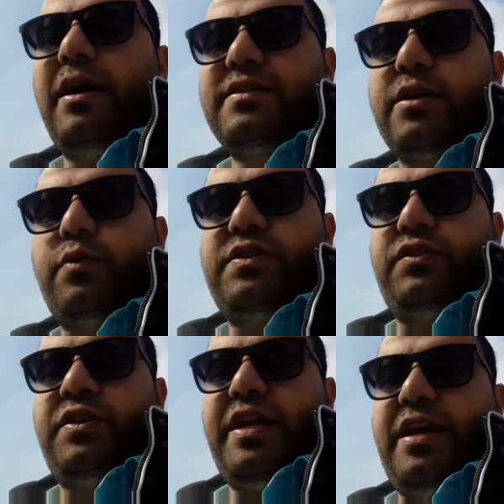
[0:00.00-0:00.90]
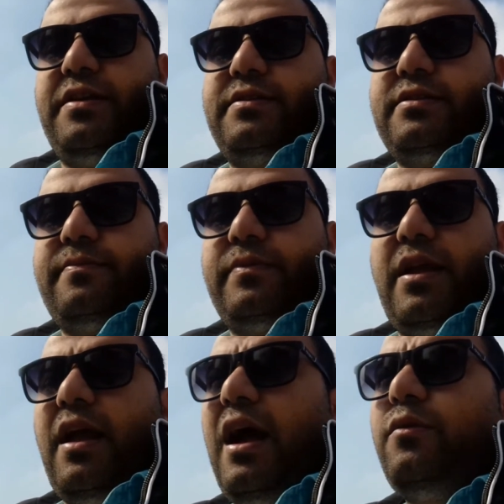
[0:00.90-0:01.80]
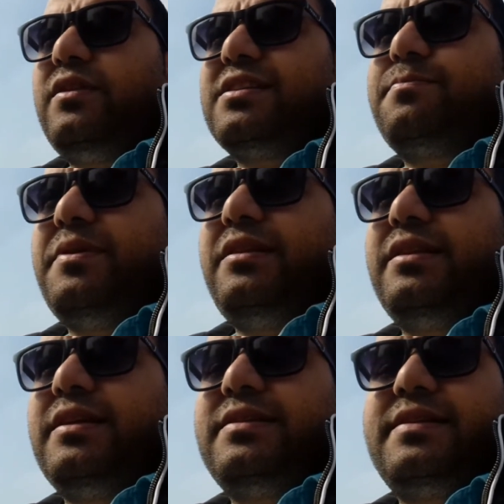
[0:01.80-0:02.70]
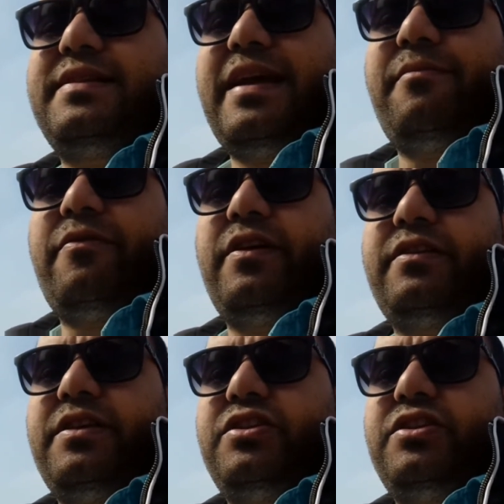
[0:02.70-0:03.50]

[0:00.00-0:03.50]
But the question is, how does building this dam affect